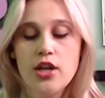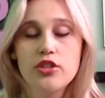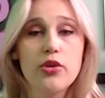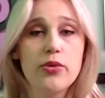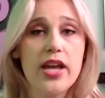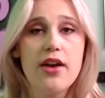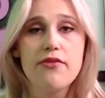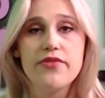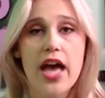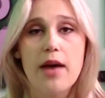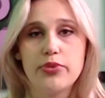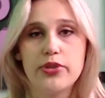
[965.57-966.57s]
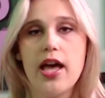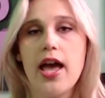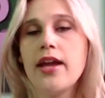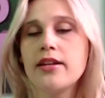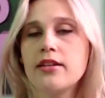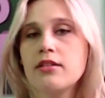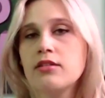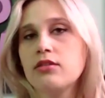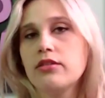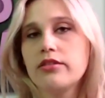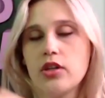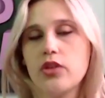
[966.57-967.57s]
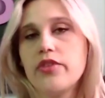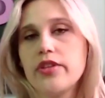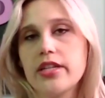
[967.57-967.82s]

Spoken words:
So we have that plan. Sylvie's